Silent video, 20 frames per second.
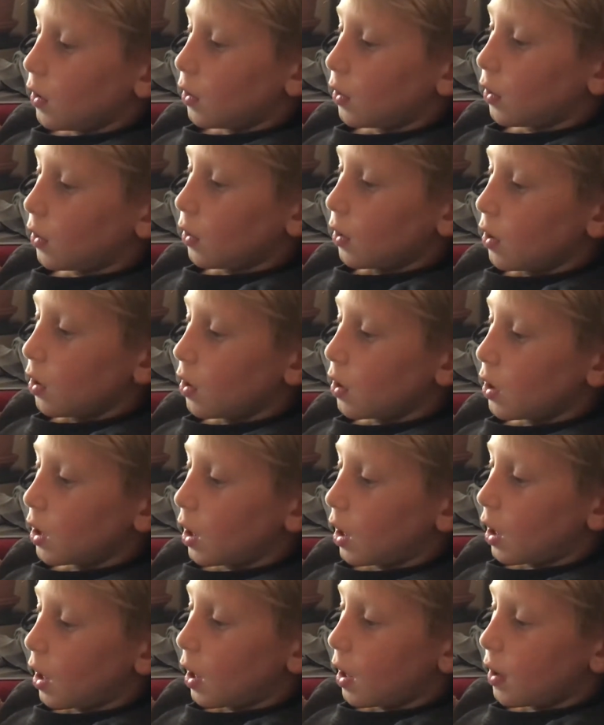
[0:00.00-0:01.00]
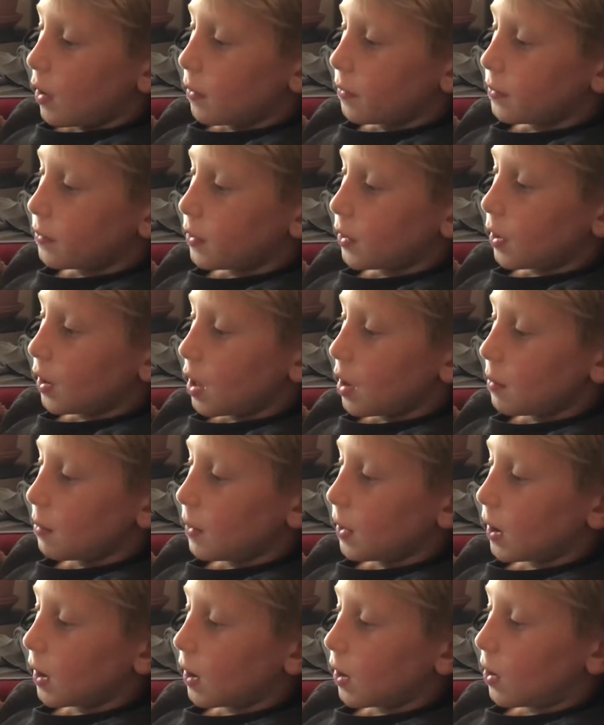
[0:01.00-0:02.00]
you'll have to let
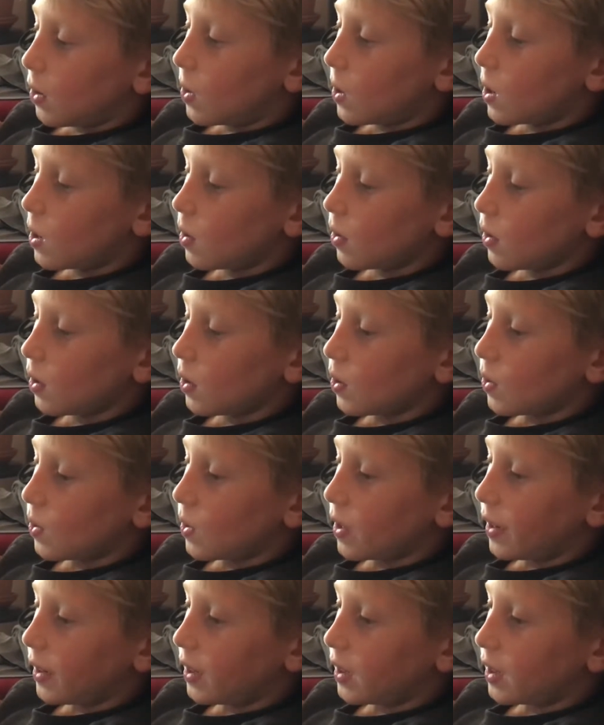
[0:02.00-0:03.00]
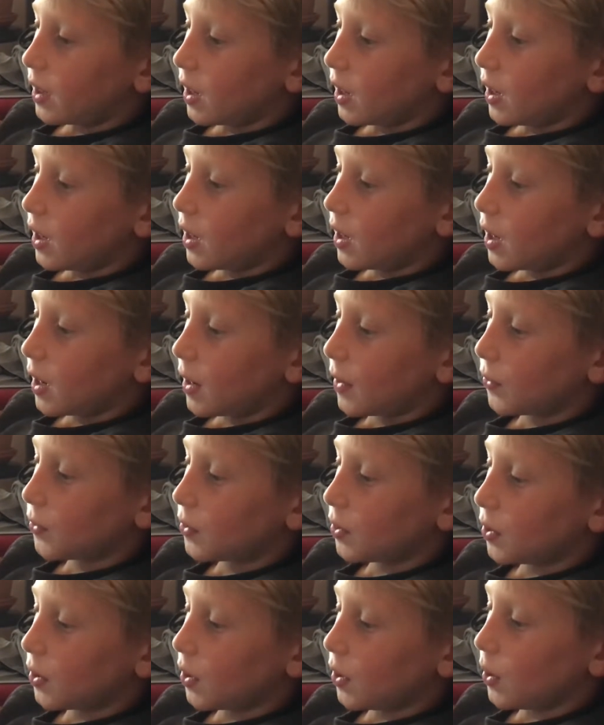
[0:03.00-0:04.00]
me know how you like that
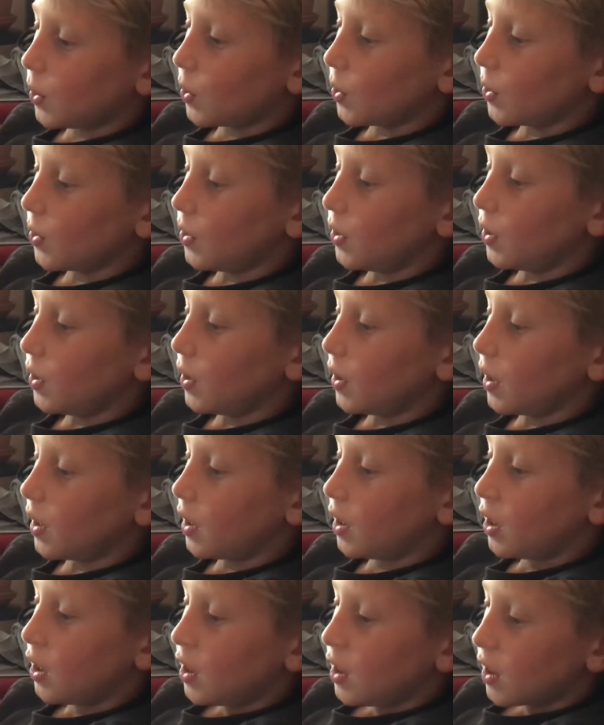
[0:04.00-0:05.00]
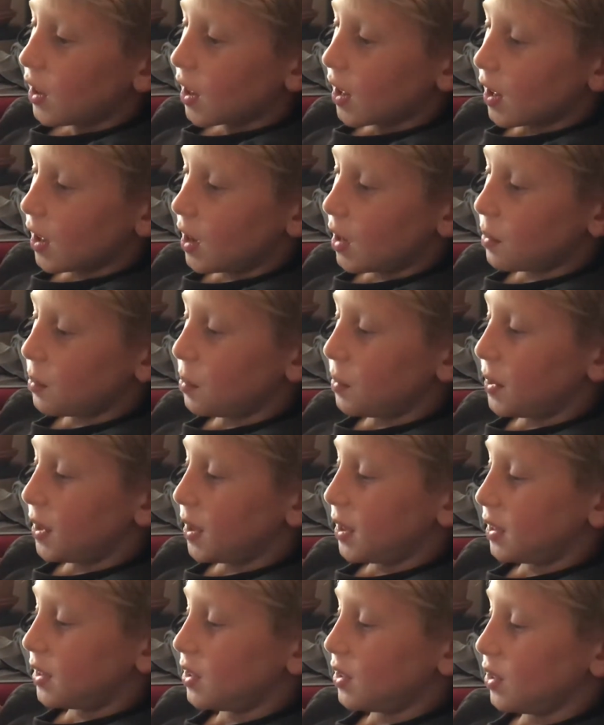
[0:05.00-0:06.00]
after you read it. God
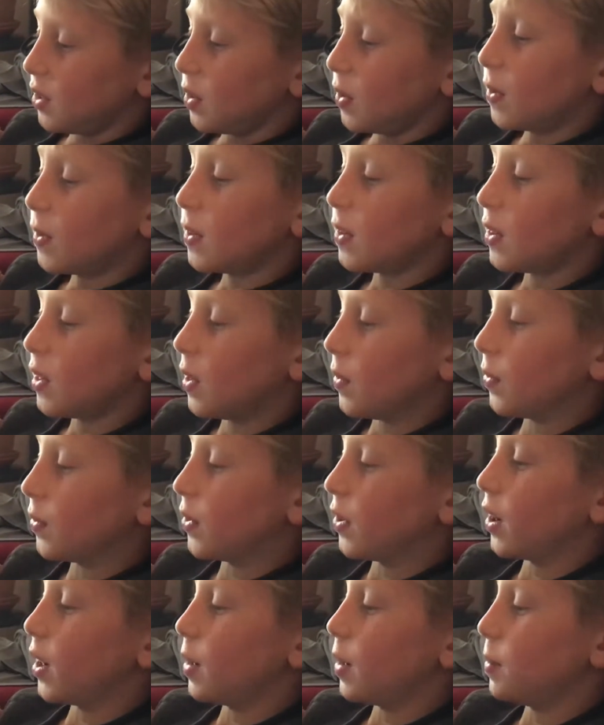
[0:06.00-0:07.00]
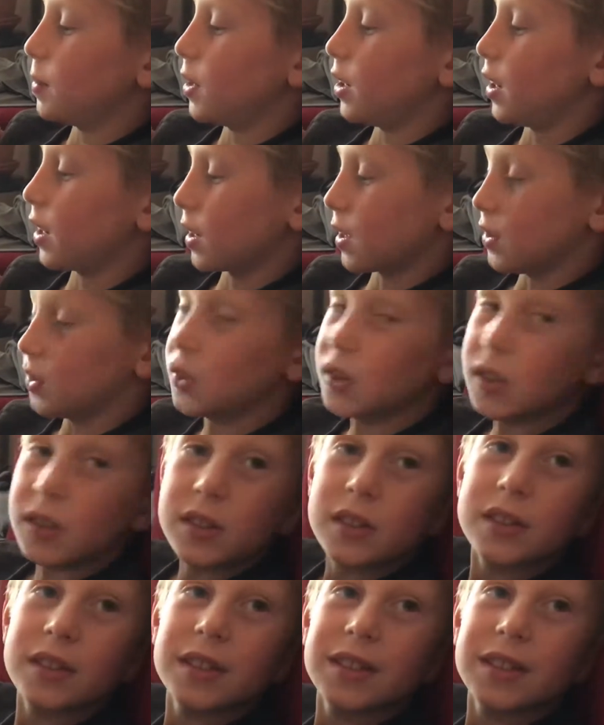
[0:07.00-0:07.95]
bless you. Love, Grandma Nichols.